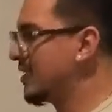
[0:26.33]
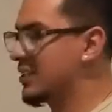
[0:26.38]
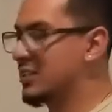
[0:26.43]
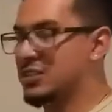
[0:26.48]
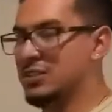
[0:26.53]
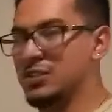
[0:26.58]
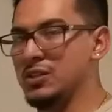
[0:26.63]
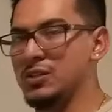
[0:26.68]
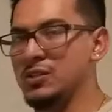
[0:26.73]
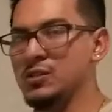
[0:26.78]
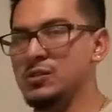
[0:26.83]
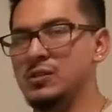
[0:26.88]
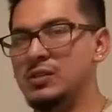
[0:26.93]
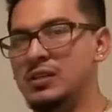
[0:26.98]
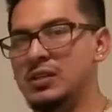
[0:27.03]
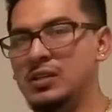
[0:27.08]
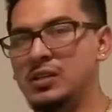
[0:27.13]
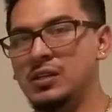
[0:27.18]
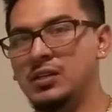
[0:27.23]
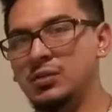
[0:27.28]
So
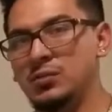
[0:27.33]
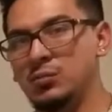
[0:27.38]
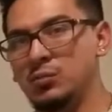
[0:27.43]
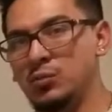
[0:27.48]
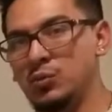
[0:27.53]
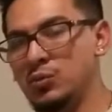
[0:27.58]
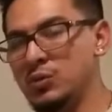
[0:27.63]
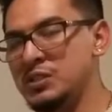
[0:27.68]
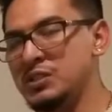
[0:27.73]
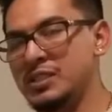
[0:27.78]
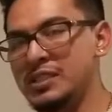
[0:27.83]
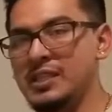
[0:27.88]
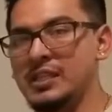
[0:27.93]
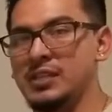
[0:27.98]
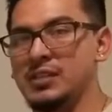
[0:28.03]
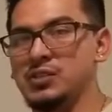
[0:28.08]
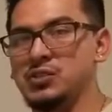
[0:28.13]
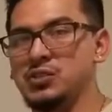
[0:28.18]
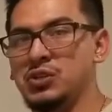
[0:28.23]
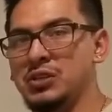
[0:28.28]
once
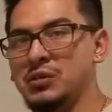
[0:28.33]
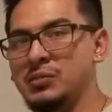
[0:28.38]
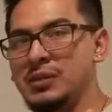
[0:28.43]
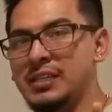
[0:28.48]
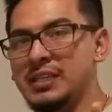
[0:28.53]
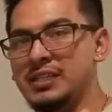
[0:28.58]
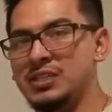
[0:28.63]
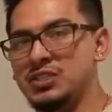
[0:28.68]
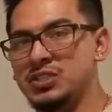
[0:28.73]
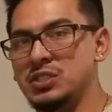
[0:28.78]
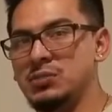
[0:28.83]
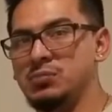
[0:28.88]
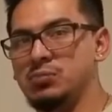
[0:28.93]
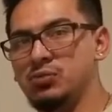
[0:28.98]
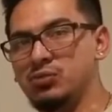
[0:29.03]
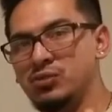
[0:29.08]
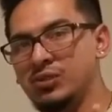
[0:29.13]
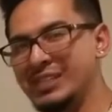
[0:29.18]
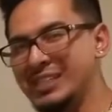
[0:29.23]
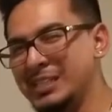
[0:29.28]
again, trying to make it simple,
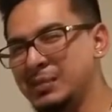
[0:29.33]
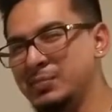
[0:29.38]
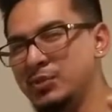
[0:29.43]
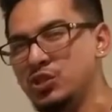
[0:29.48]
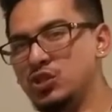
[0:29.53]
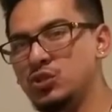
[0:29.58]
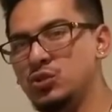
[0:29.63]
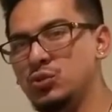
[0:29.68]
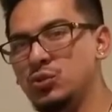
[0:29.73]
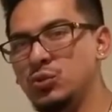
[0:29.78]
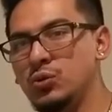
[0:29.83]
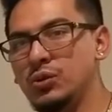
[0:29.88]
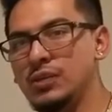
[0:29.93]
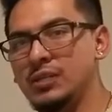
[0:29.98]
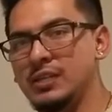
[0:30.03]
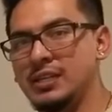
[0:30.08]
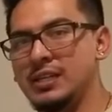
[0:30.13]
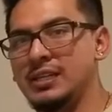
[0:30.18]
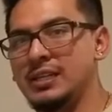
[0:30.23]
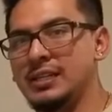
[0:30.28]
trying to keep it
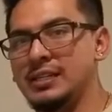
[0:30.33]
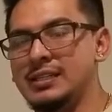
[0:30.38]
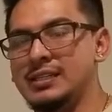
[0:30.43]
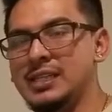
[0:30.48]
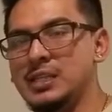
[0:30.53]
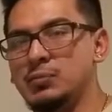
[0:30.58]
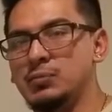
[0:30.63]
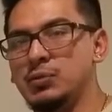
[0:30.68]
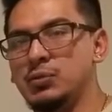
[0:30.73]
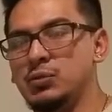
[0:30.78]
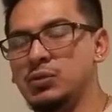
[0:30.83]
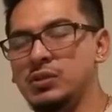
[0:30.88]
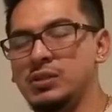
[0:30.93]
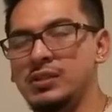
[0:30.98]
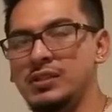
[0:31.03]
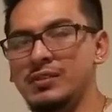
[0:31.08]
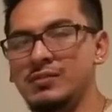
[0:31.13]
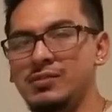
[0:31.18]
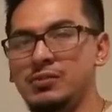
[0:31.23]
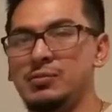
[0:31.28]
short and keep it with the
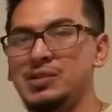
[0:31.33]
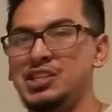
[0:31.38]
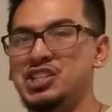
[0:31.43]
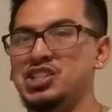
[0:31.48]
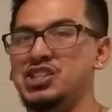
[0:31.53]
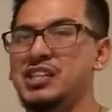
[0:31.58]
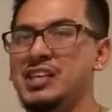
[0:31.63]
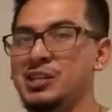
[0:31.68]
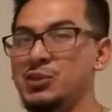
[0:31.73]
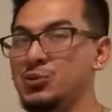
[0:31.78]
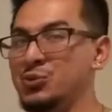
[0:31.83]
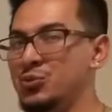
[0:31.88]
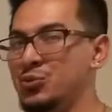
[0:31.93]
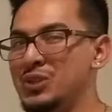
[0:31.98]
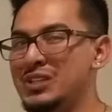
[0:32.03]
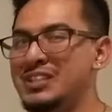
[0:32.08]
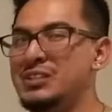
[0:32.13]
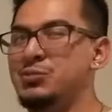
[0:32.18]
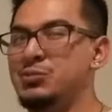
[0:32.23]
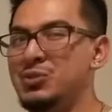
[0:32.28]
information that you
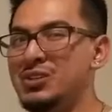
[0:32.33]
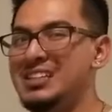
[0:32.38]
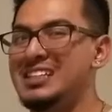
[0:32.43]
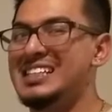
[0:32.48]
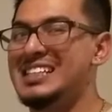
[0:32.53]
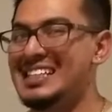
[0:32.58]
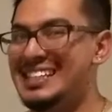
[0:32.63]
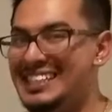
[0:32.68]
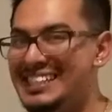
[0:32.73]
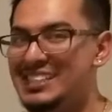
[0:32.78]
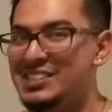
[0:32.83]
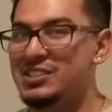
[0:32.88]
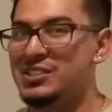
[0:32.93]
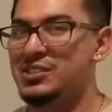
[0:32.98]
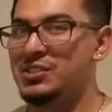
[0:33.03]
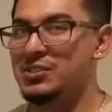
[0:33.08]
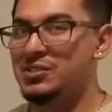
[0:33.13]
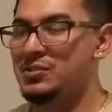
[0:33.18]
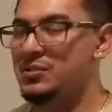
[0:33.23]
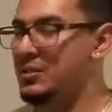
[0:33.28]
really need to
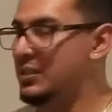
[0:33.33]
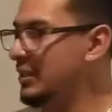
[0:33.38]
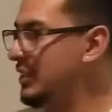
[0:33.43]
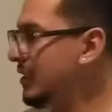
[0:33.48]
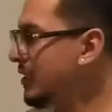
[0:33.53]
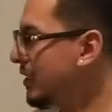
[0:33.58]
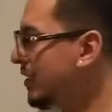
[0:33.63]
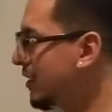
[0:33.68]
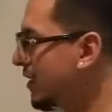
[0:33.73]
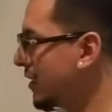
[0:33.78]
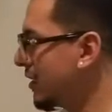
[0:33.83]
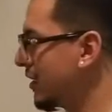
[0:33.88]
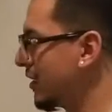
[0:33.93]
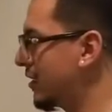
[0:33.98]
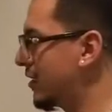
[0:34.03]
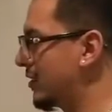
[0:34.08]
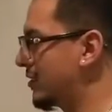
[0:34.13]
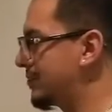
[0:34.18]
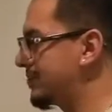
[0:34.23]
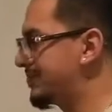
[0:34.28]
know.
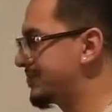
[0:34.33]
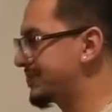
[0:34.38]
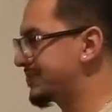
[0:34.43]
Um,